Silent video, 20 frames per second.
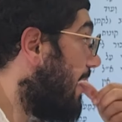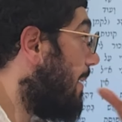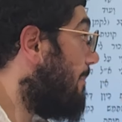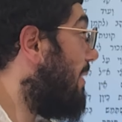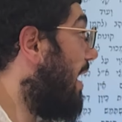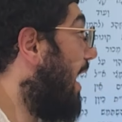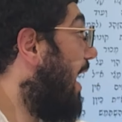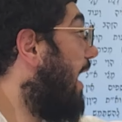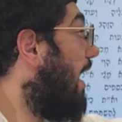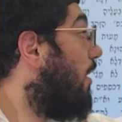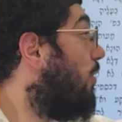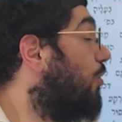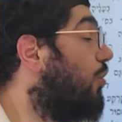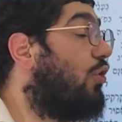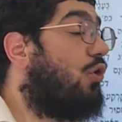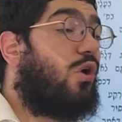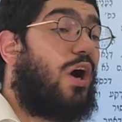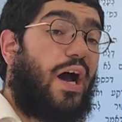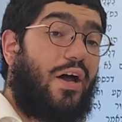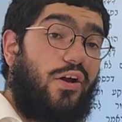
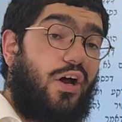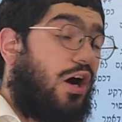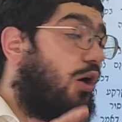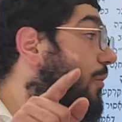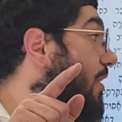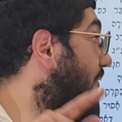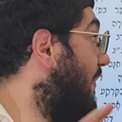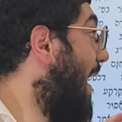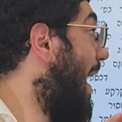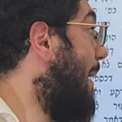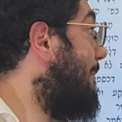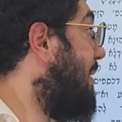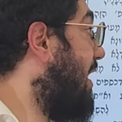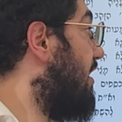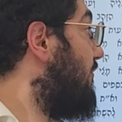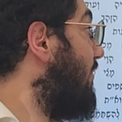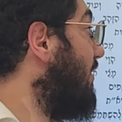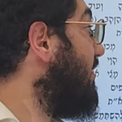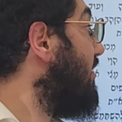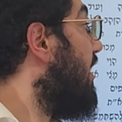Behahu, I know, with that
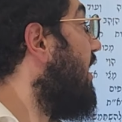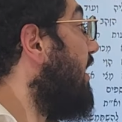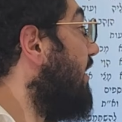benefit,